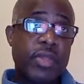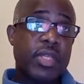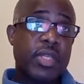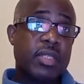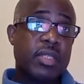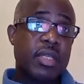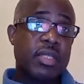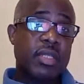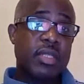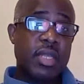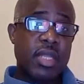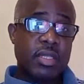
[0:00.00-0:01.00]

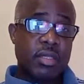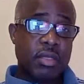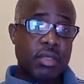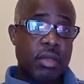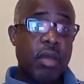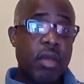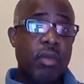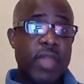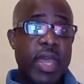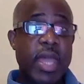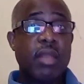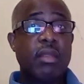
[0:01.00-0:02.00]
assistant needs to know
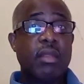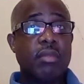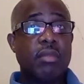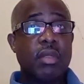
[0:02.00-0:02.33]
that